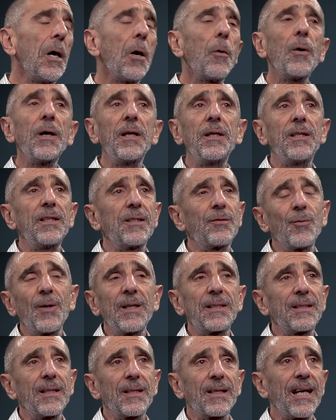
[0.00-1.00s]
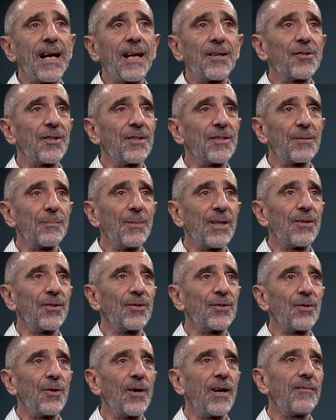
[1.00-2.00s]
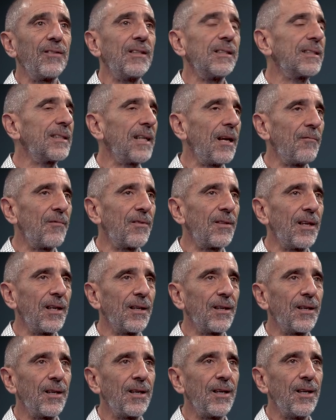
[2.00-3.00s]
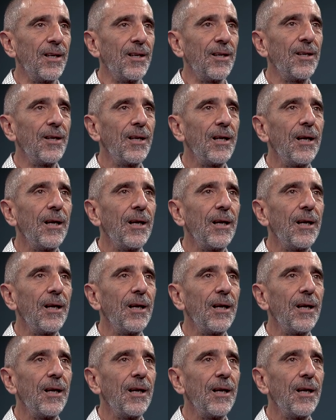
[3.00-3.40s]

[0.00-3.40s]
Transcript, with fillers: whether it is Western countries, because you have the same thing here,